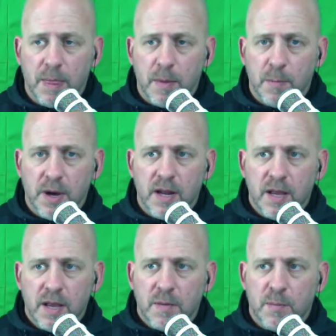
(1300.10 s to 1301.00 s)
But
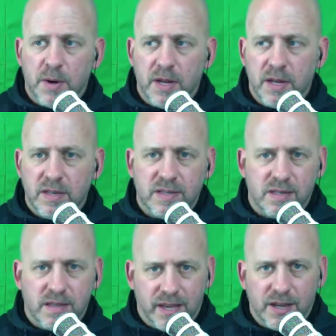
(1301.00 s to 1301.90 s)

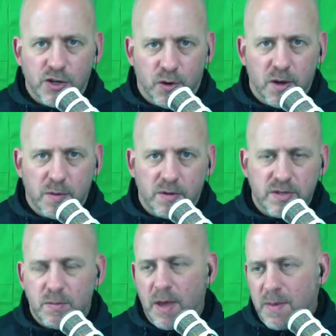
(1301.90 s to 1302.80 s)
is like enjoyable.
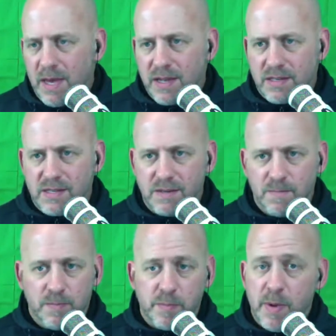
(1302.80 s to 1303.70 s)
So maybe it's
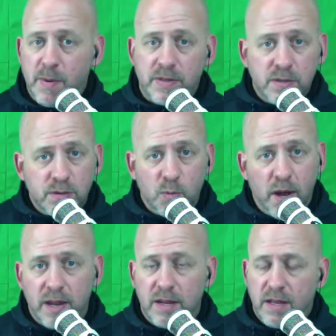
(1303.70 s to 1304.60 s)
losing
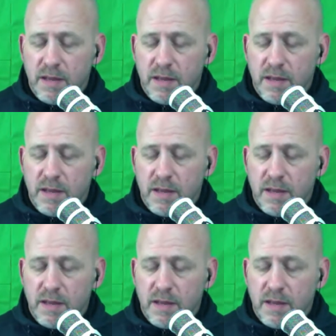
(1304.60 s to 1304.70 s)
weight.